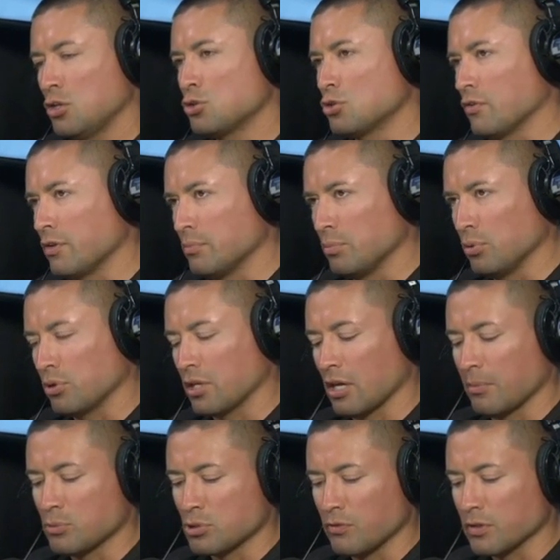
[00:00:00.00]
driven
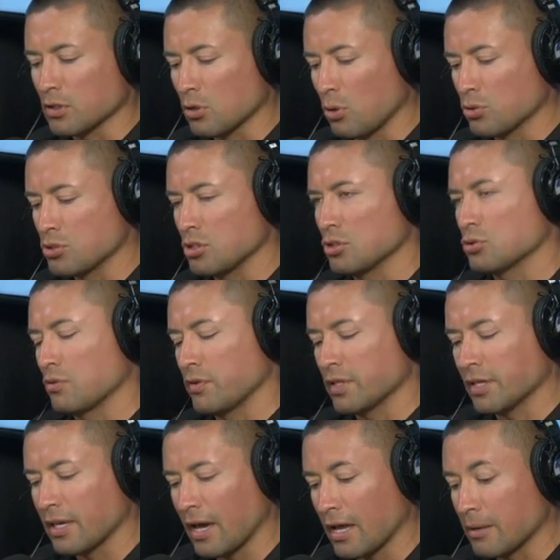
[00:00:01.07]
bootcamp, driven coaching, driven
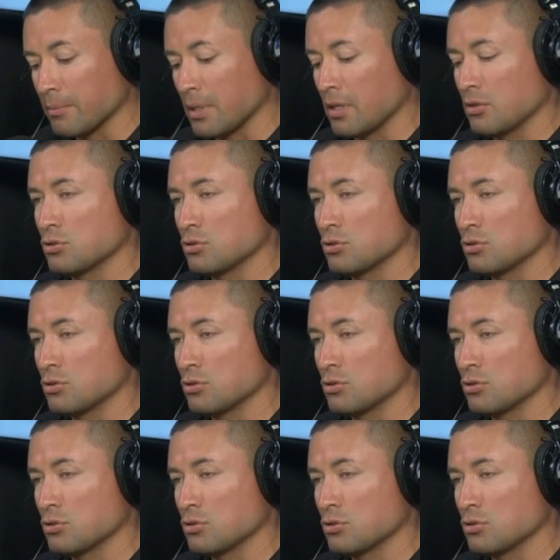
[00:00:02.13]
academy,